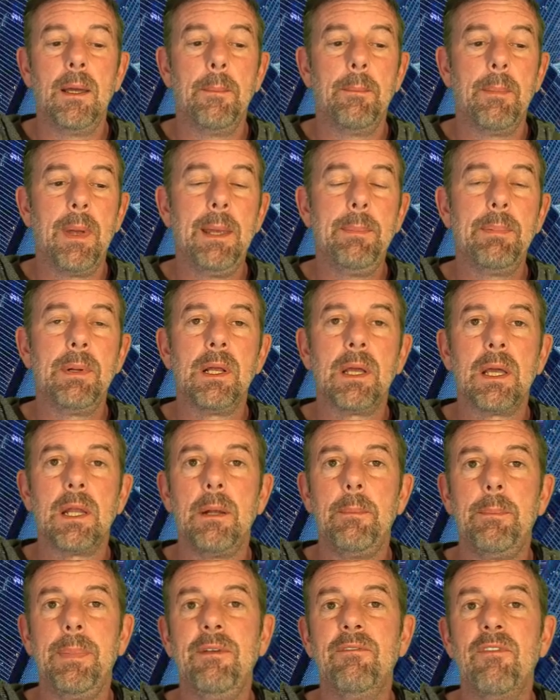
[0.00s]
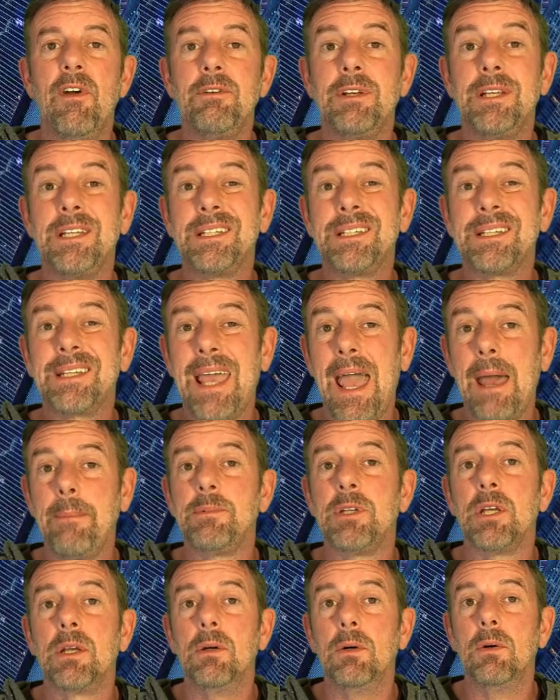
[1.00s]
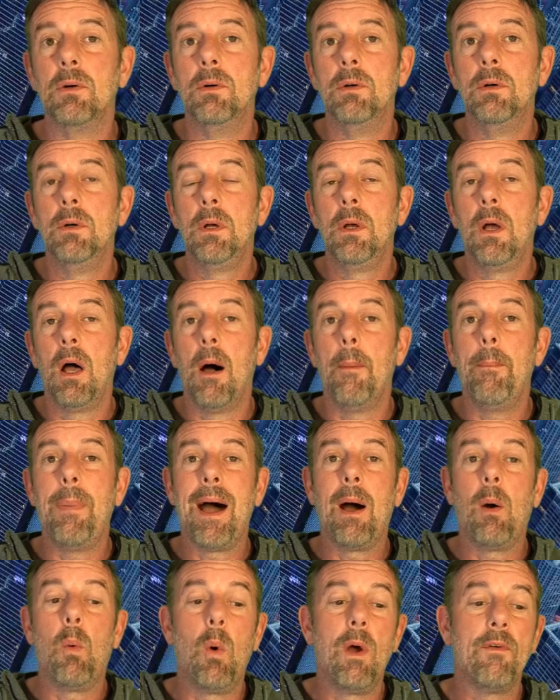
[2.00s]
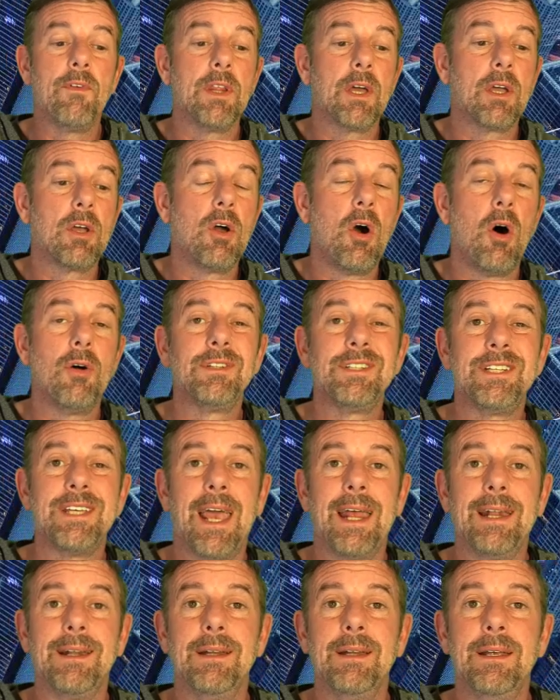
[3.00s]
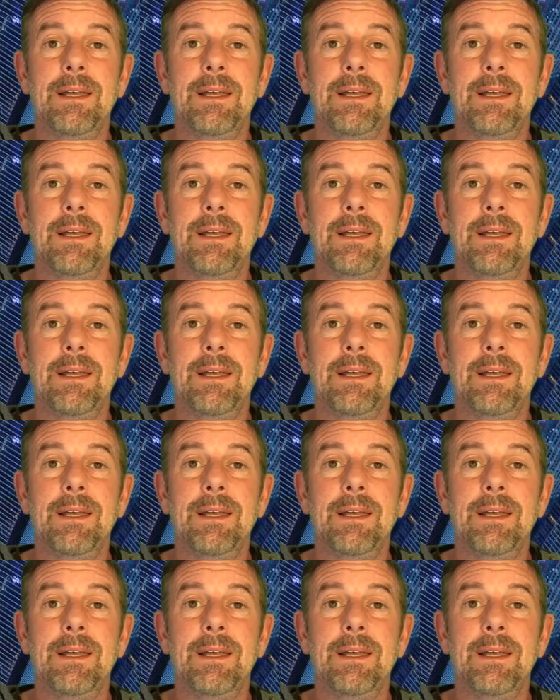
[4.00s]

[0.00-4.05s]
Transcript: people are going to be very skeptical about whether the content